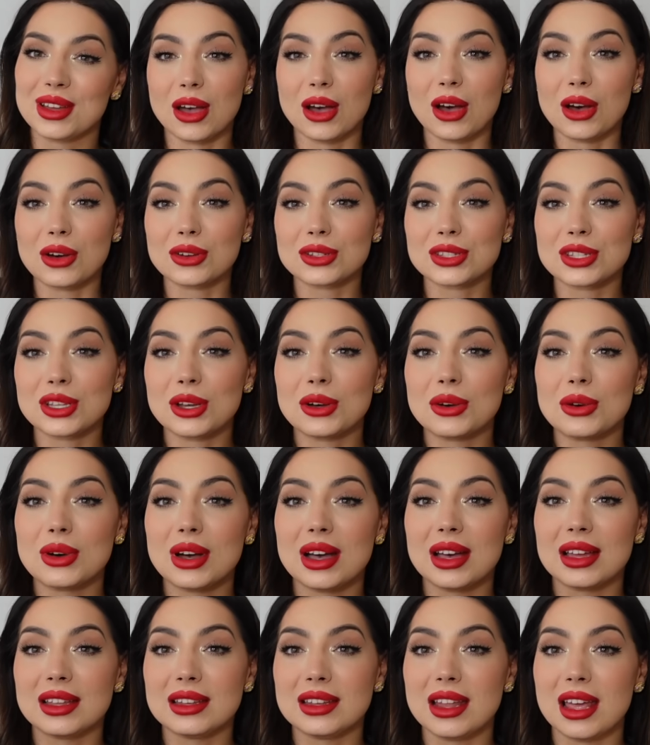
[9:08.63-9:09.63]
Also,
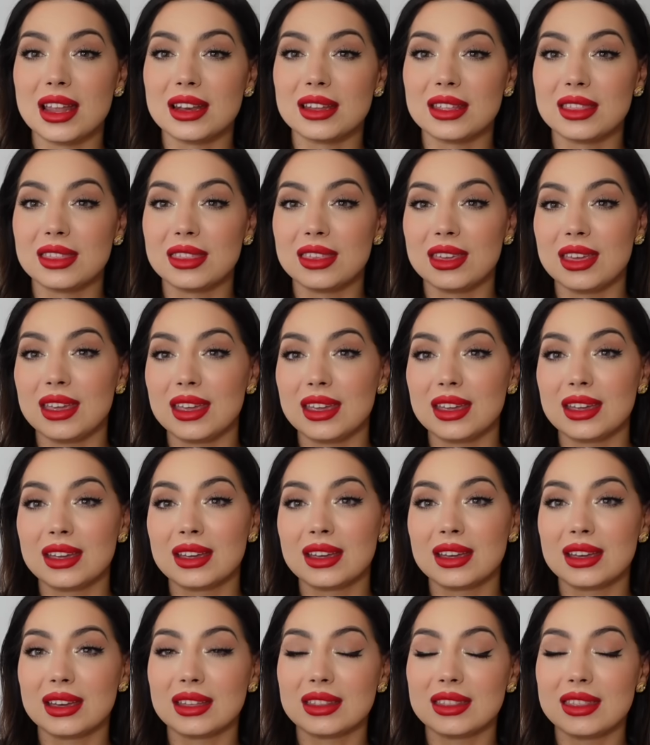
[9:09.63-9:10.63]
another
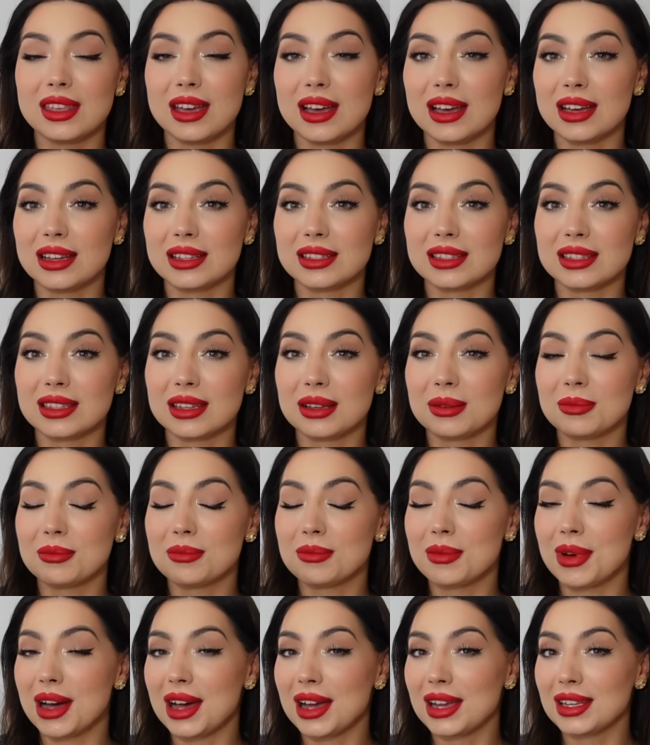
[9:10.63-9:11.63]
thing that
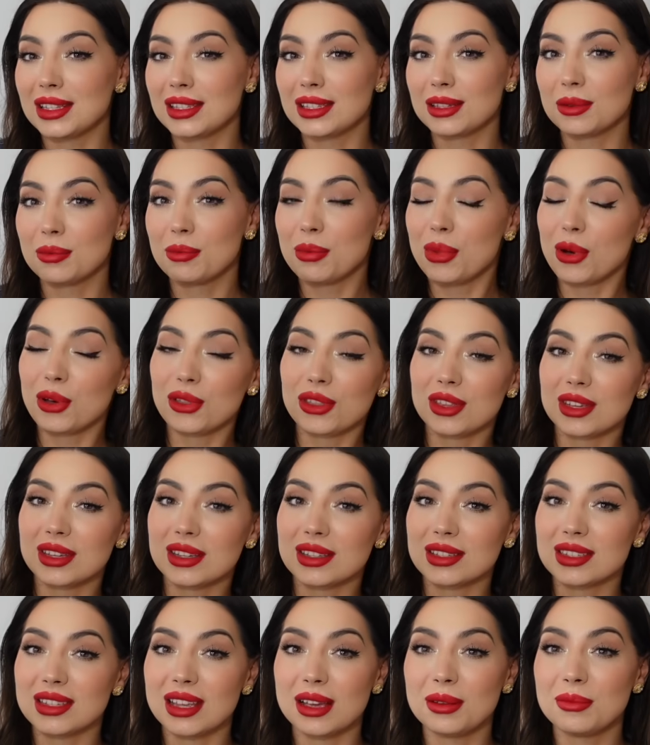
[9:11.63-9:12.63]
might bother
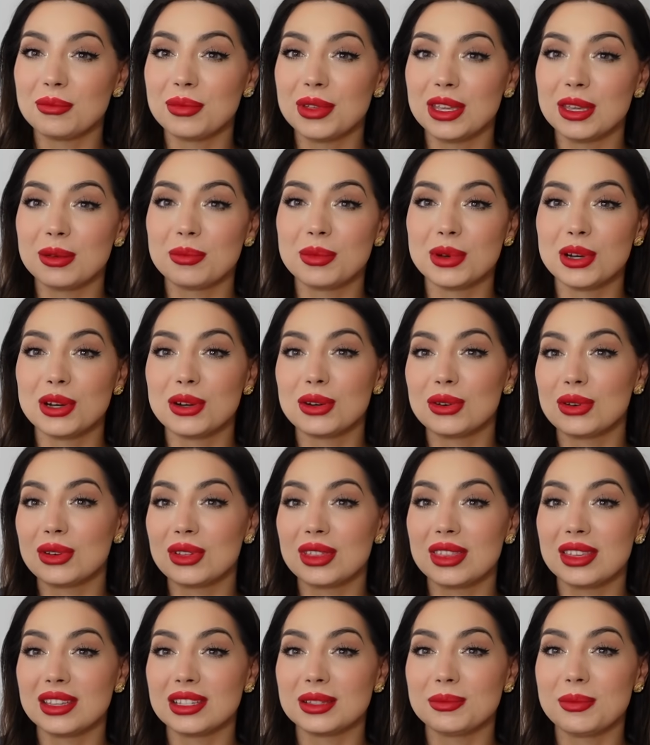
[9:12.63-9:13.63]
some people,
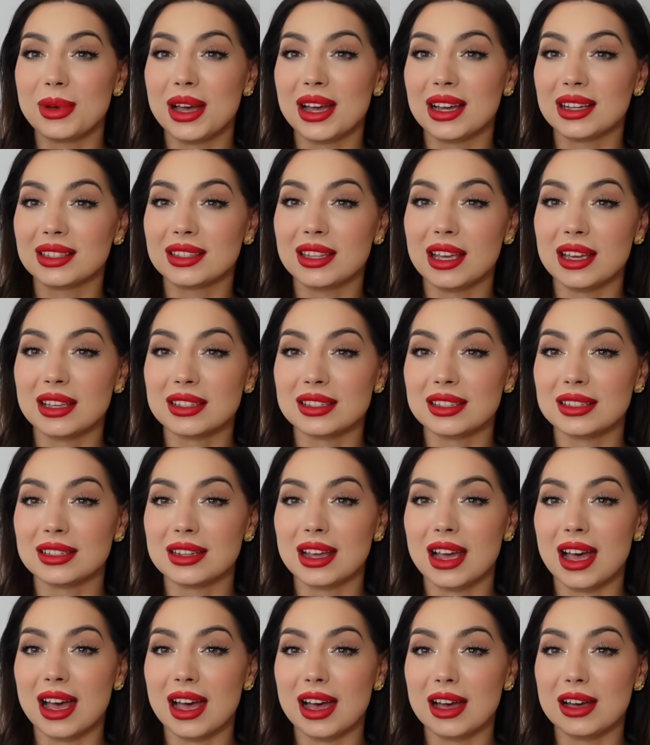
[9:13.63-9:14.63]
this bag doesn't
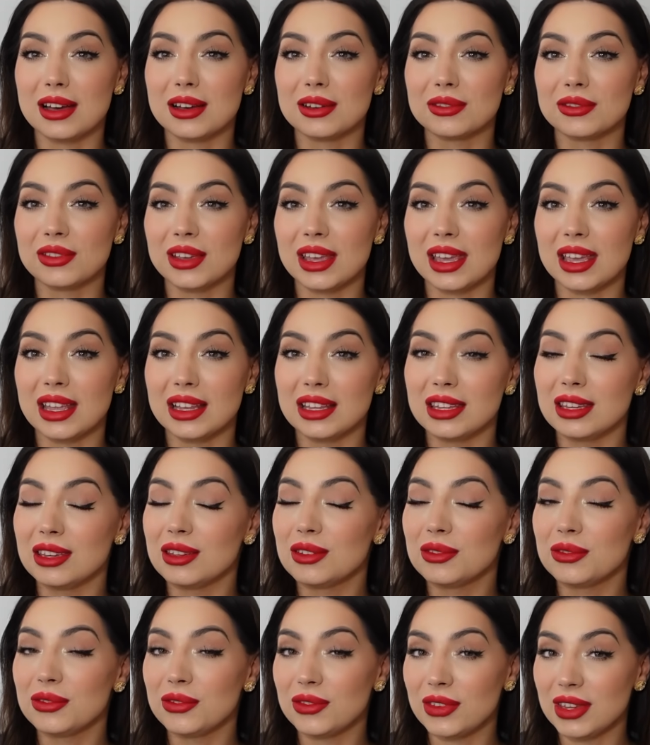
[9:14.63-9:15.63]
have
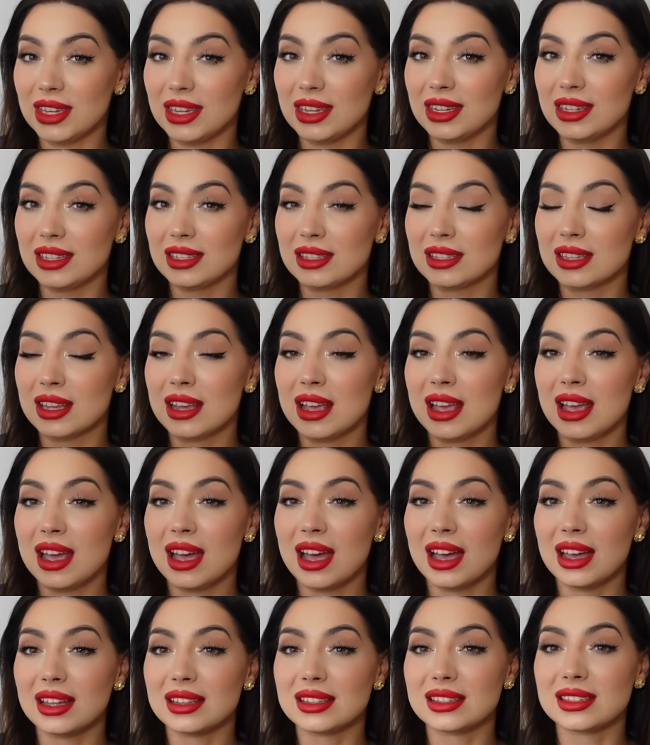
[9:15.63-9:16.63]
any feet,
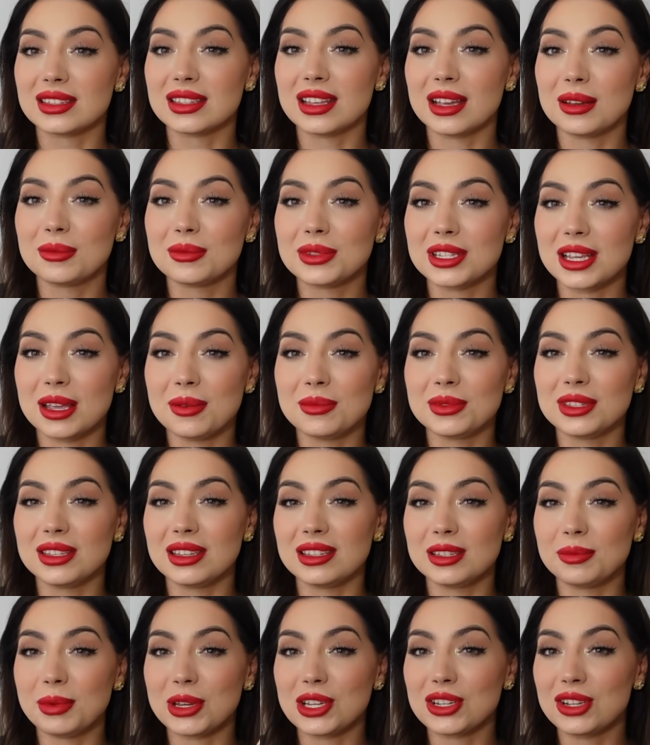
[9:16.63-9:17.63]
and sometimes,
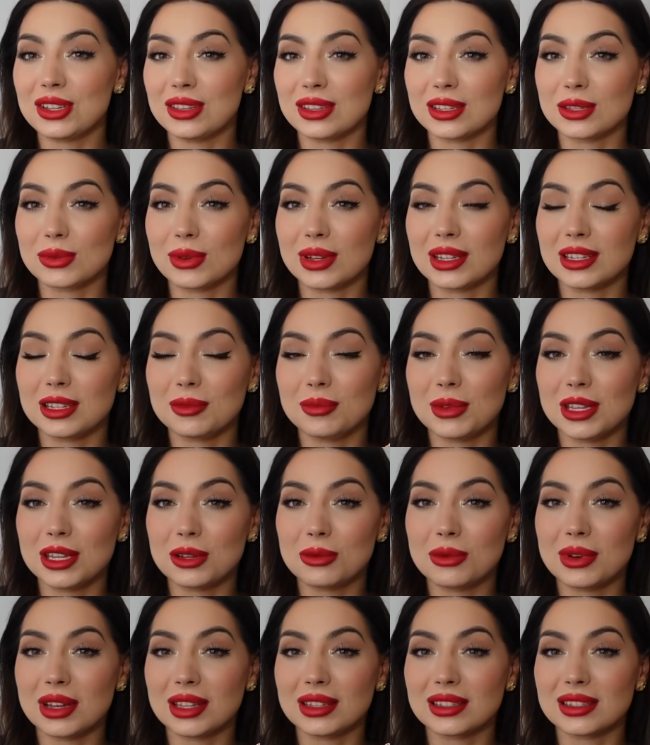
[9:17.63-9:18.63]
especially this one, the mini
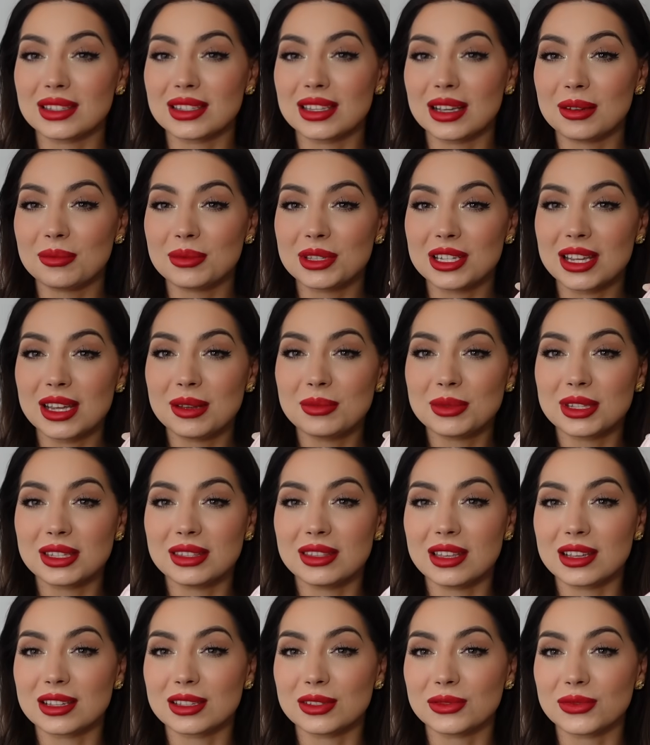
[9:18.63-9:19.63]
one, sometimes it
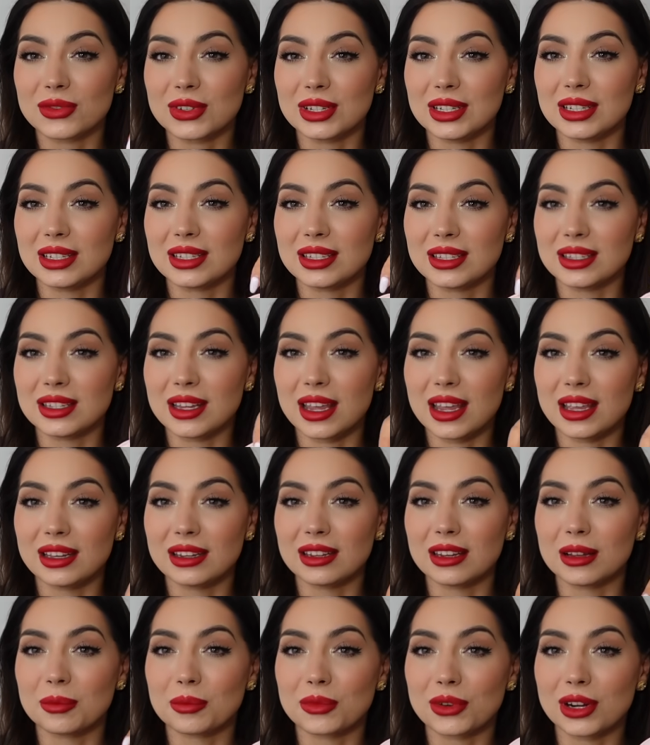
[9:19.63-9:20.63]
doesn't really stay in
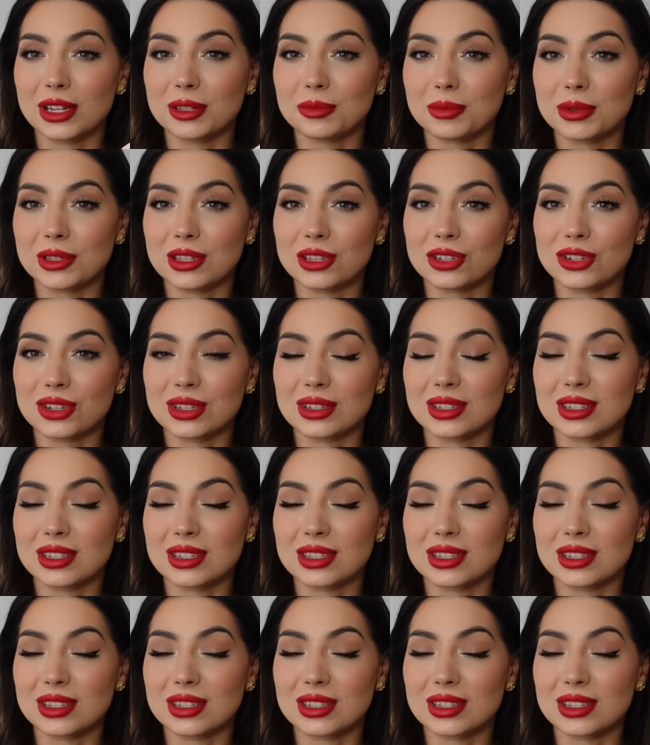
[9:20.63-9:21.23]
an upright position.